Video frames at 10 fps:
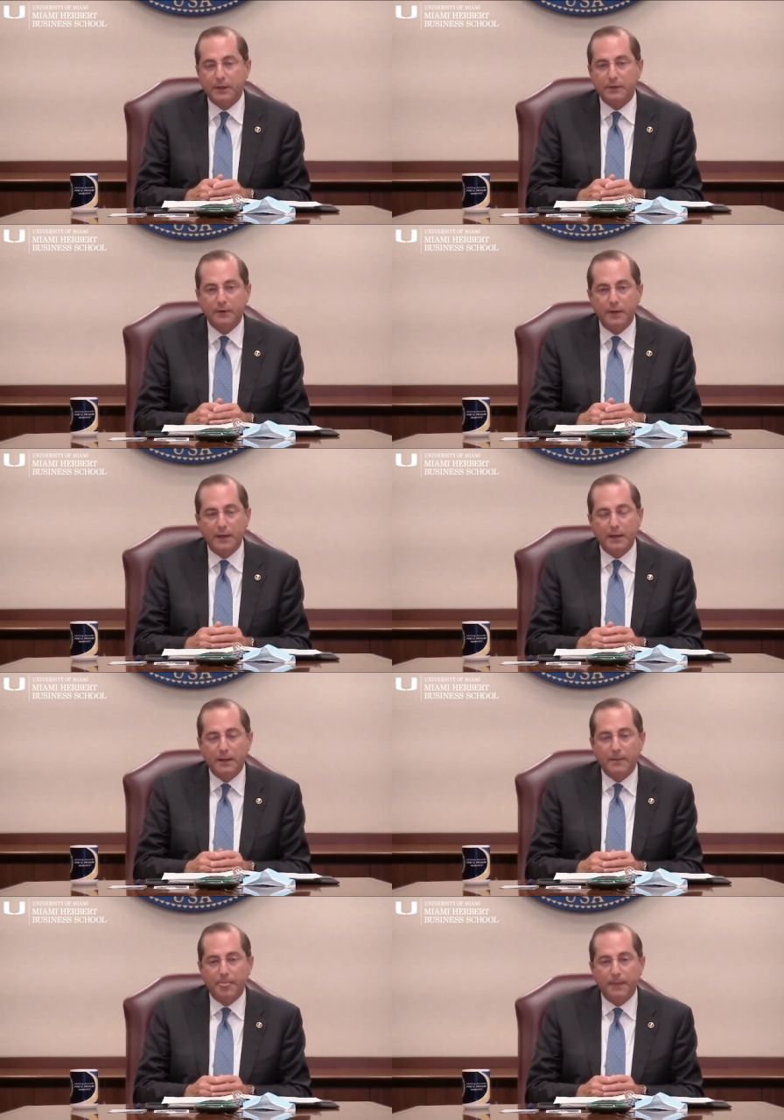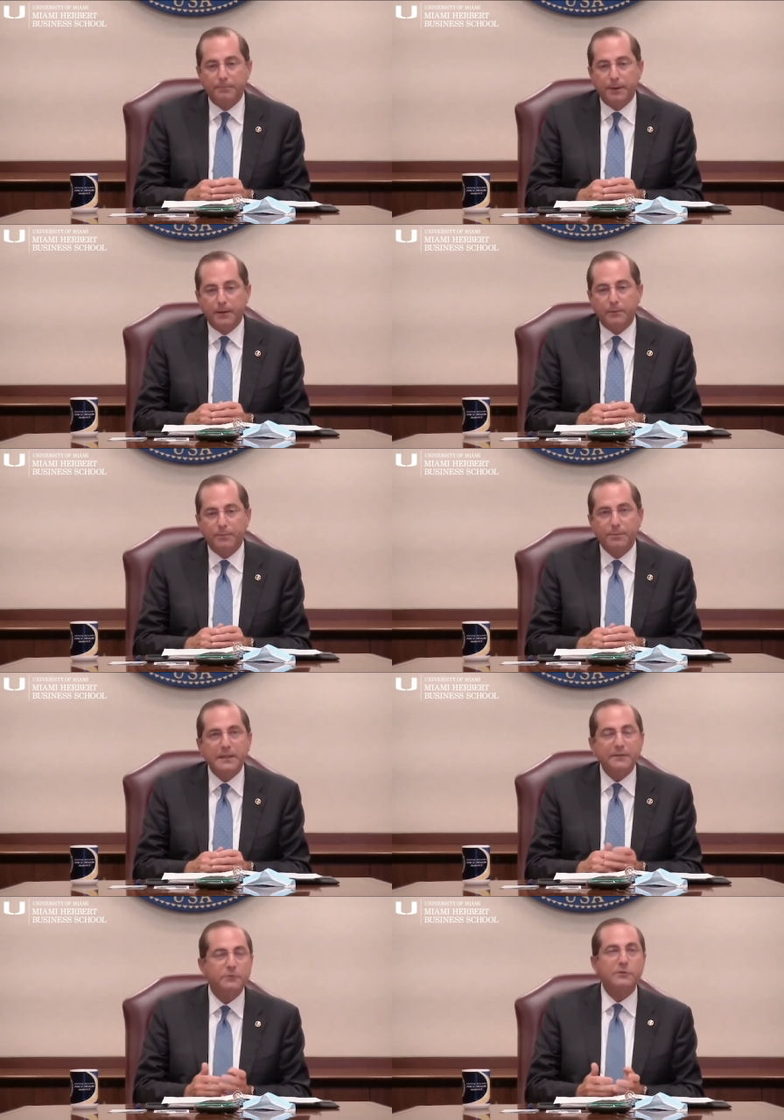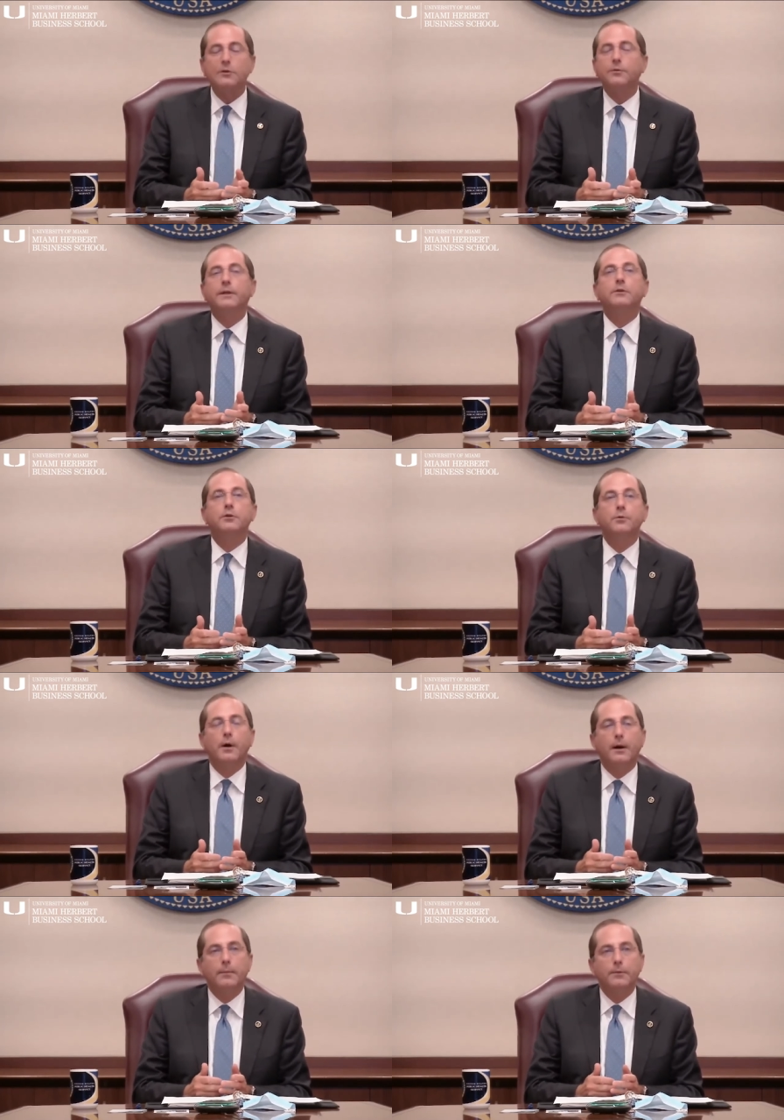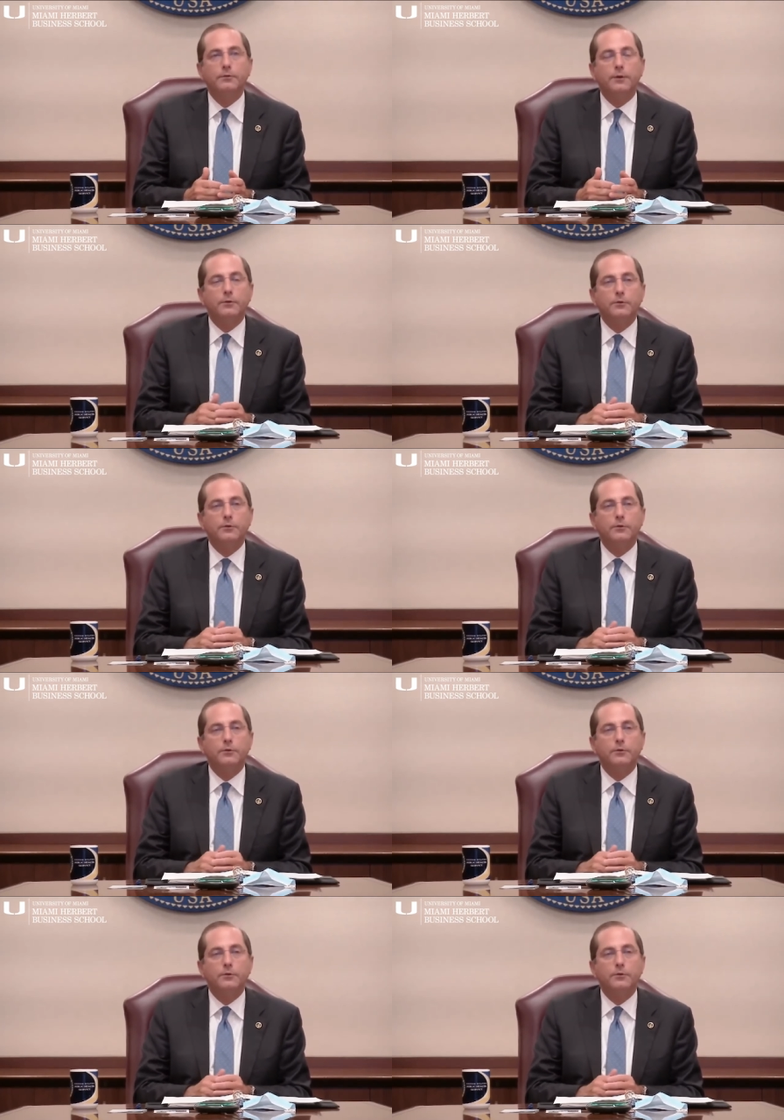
States. But we believe it's a good thing to do in our hemisphere.